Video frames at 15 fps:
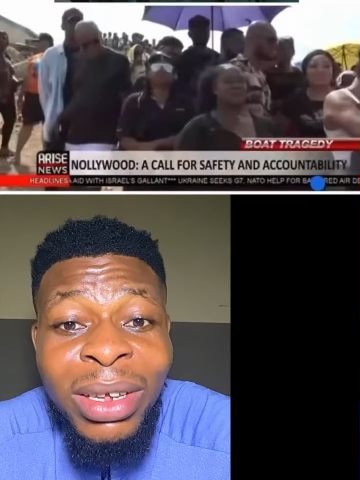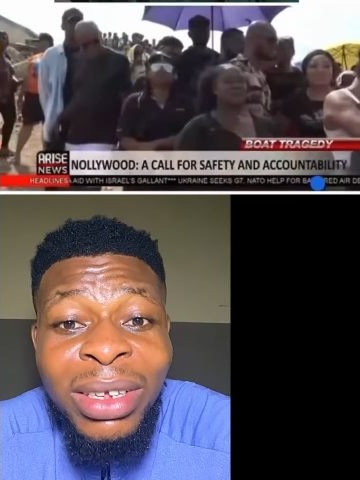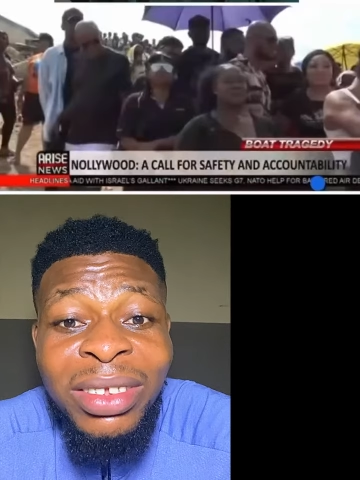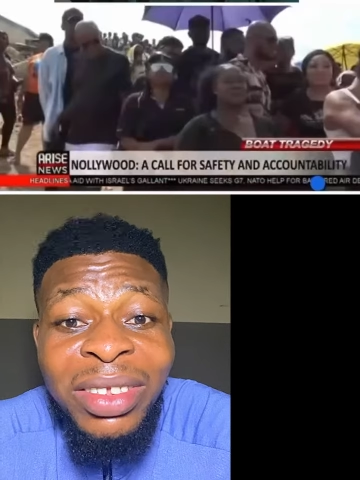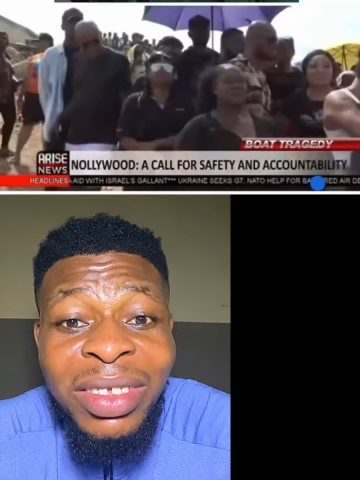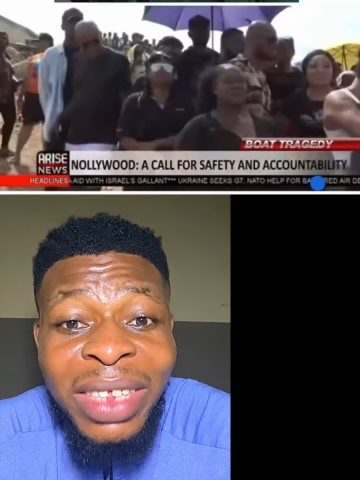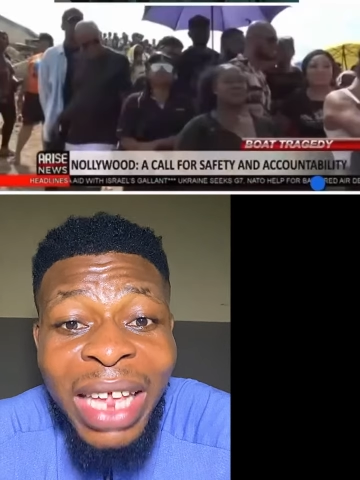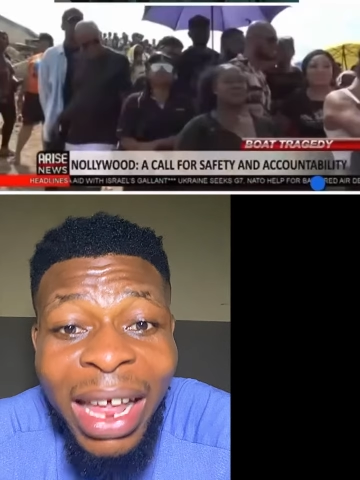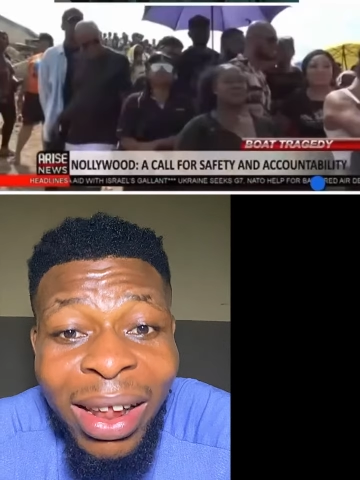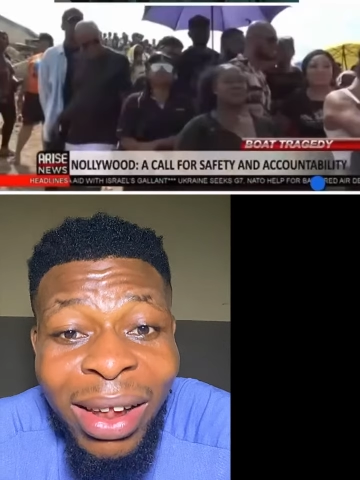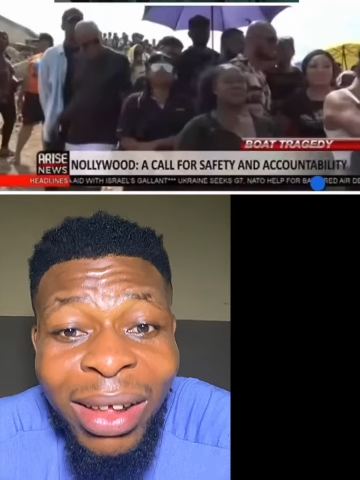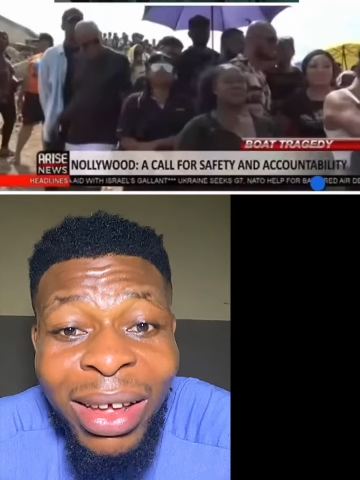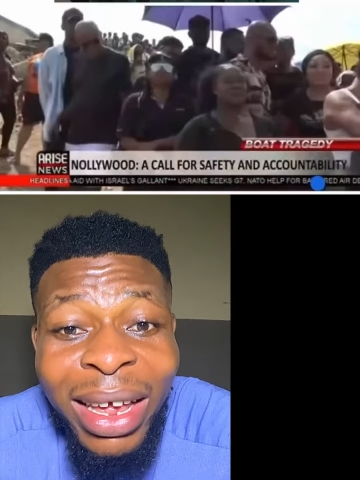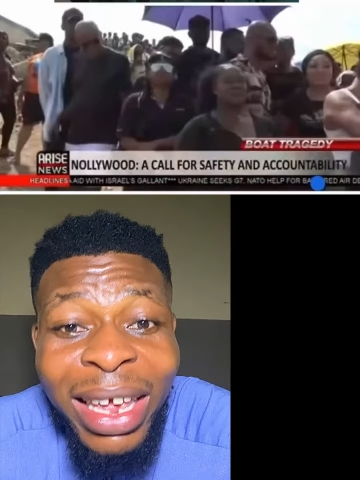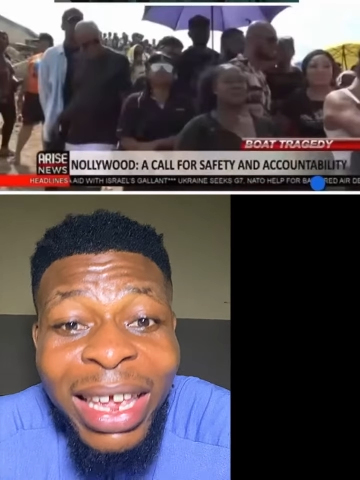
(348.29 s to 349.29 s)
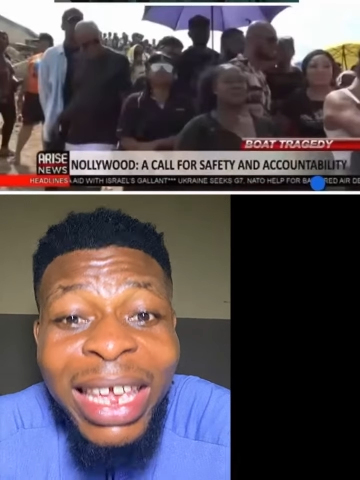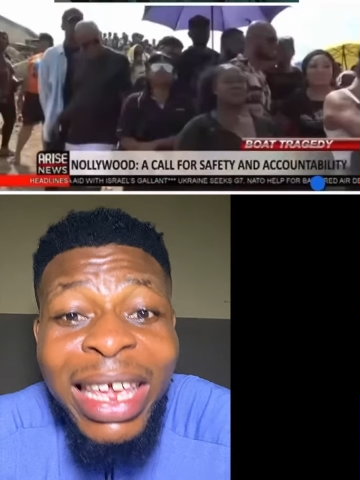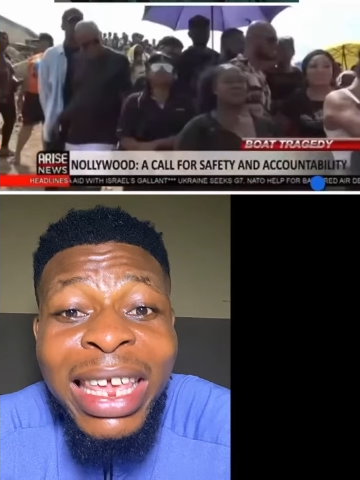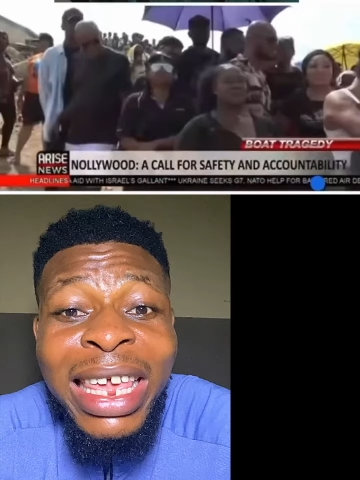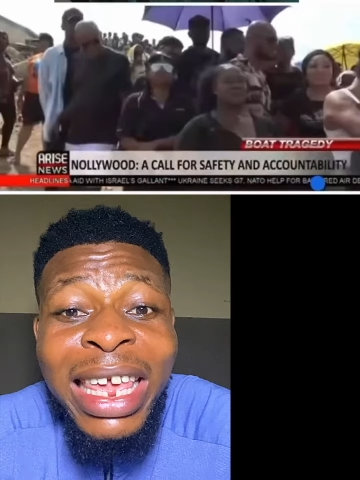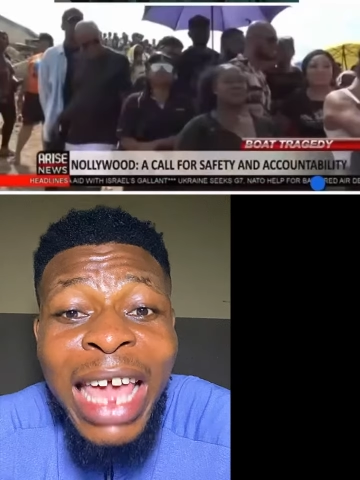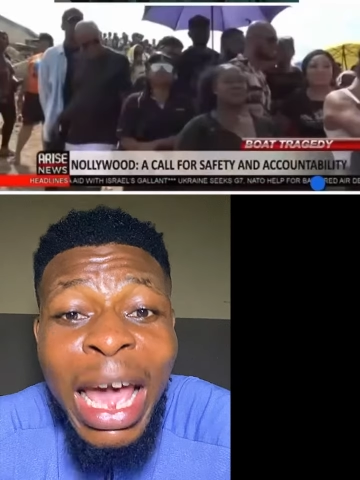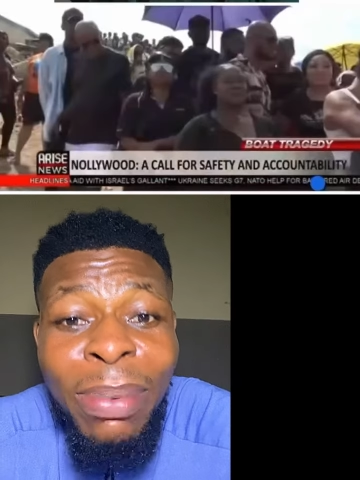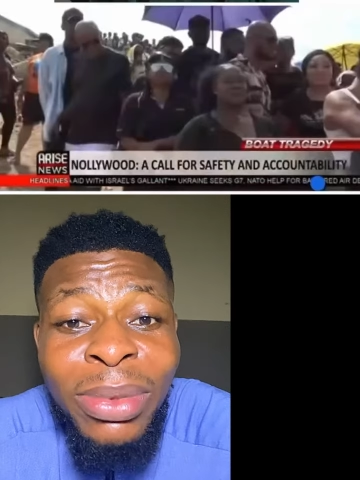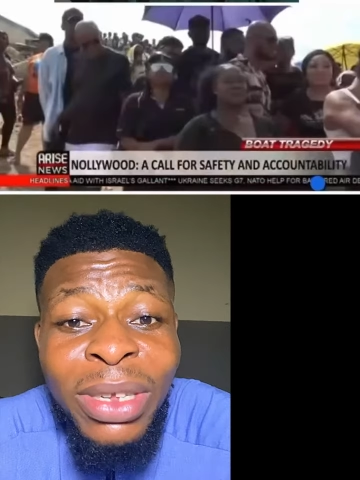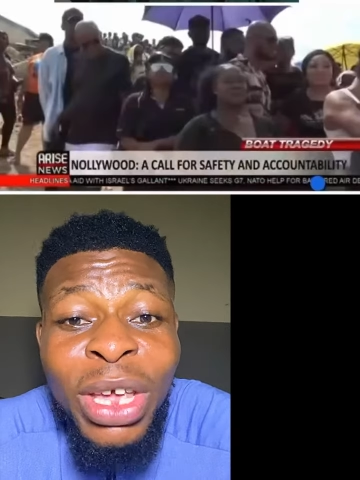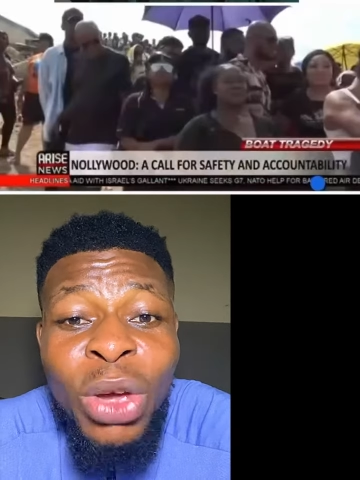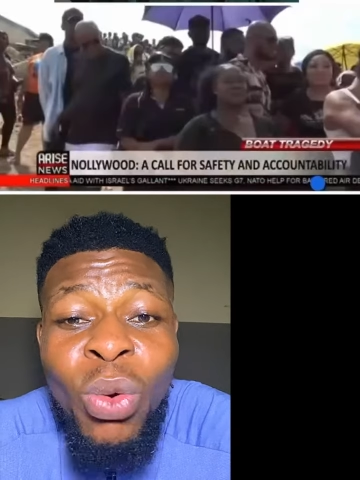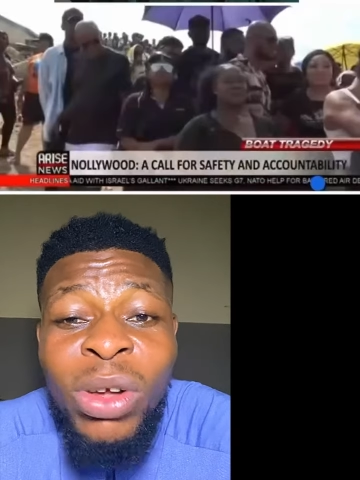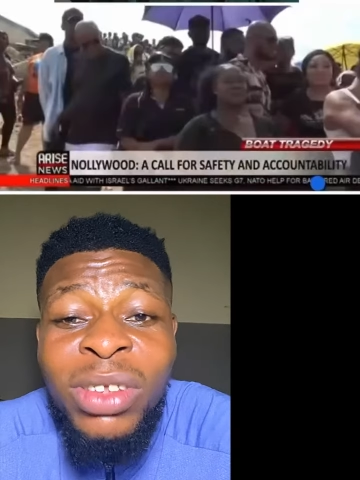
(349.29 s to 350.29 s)
Still, he kept
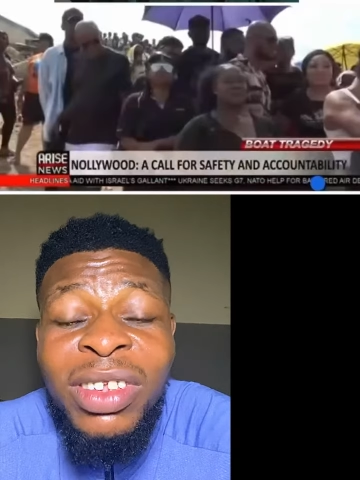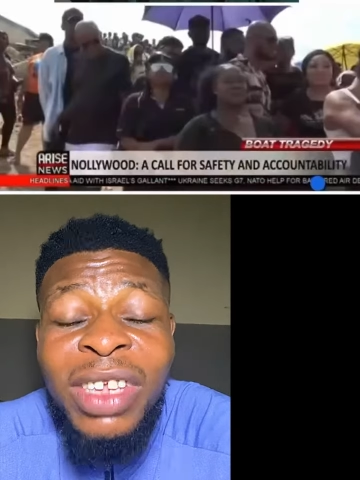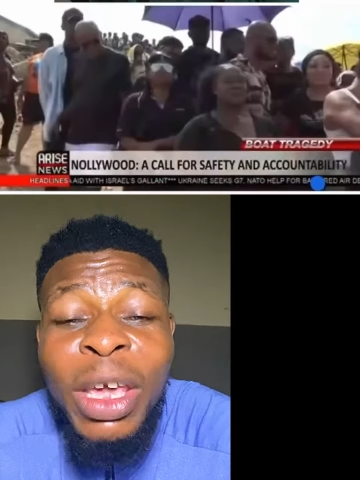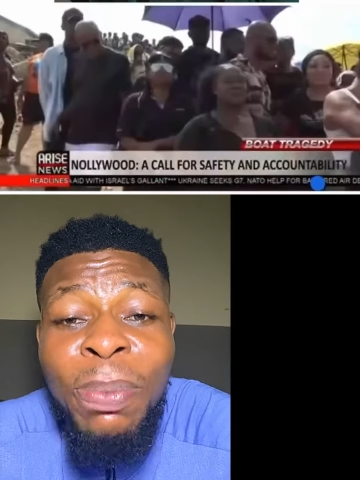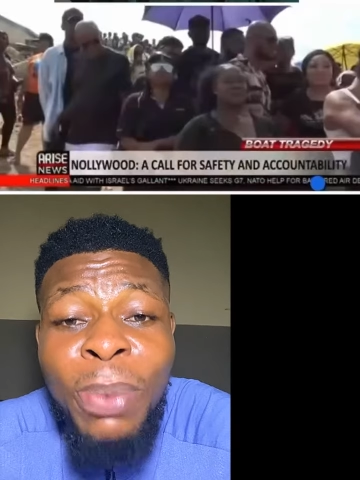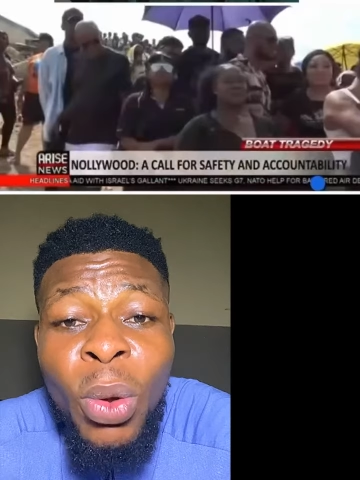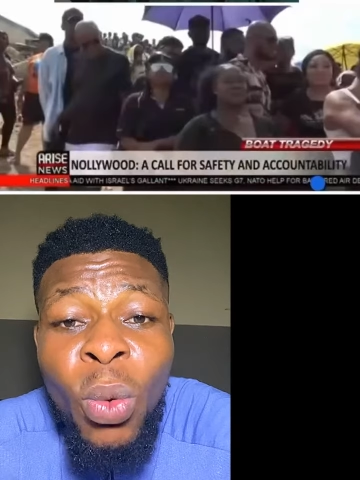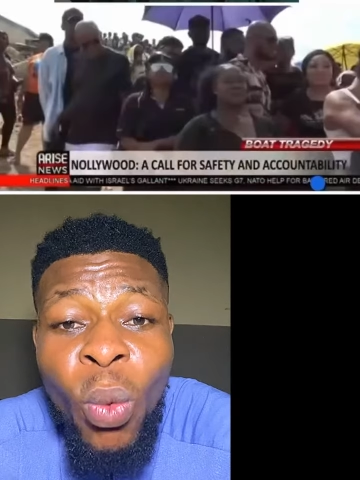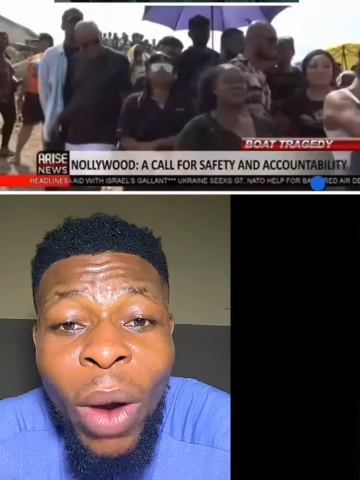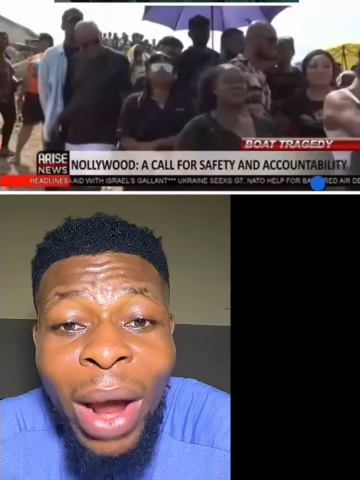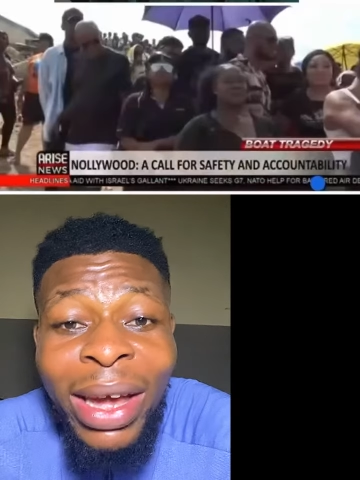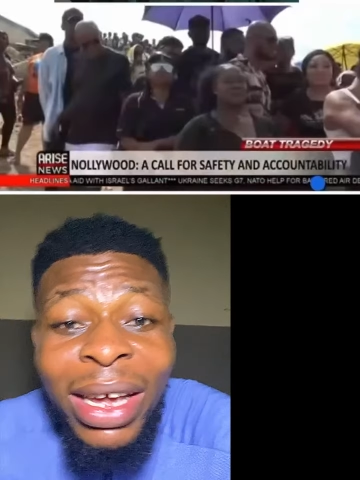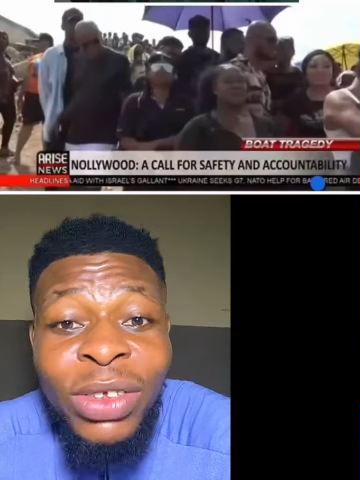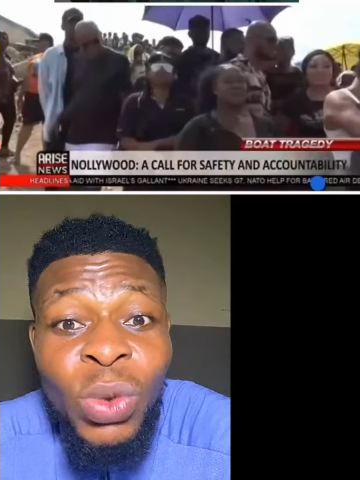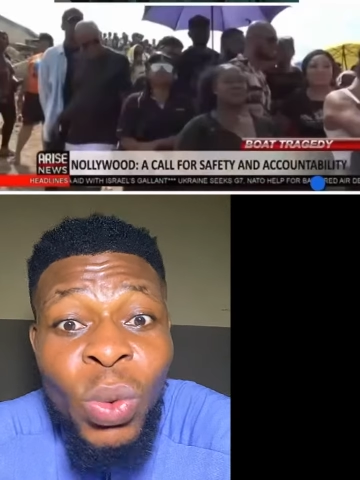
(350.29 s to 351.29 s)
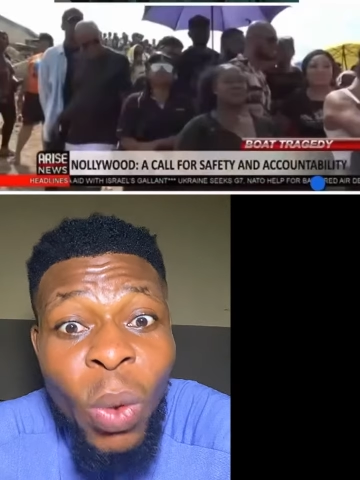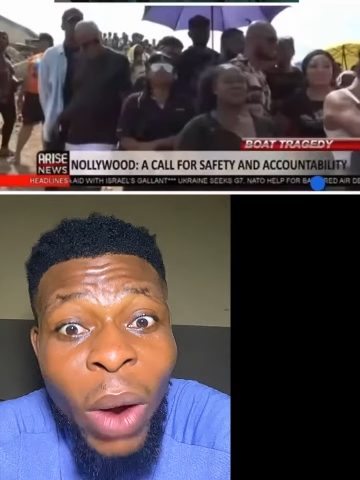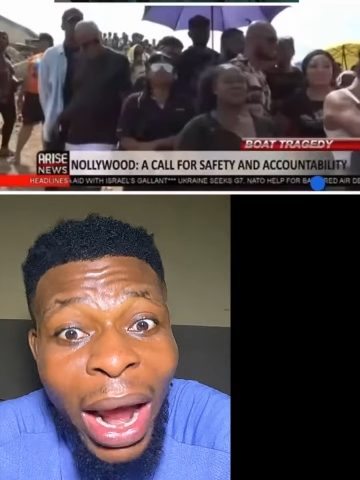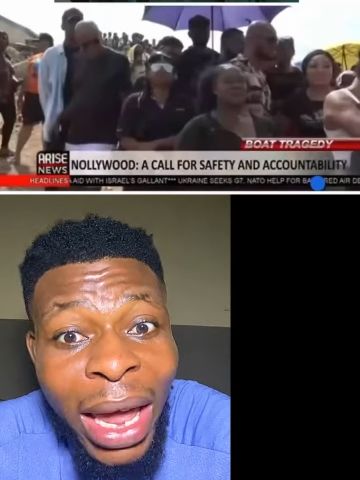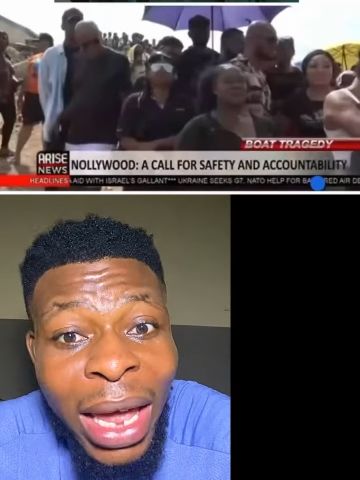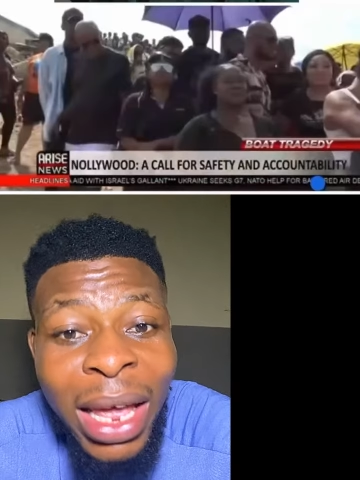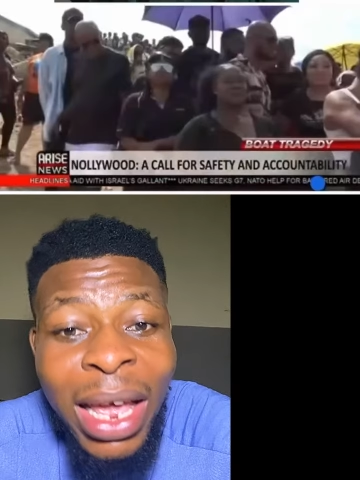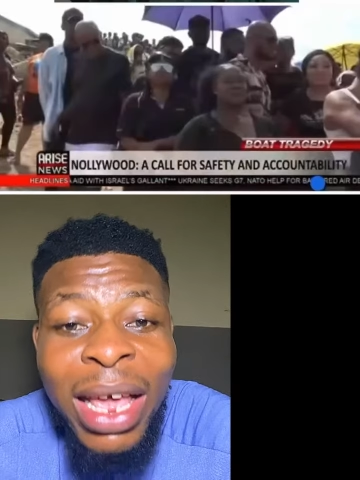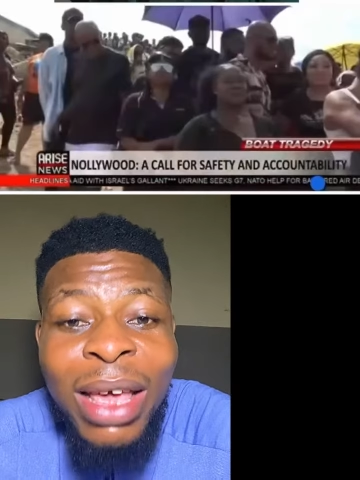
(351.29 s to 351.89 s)
he was keeping quiet. Why?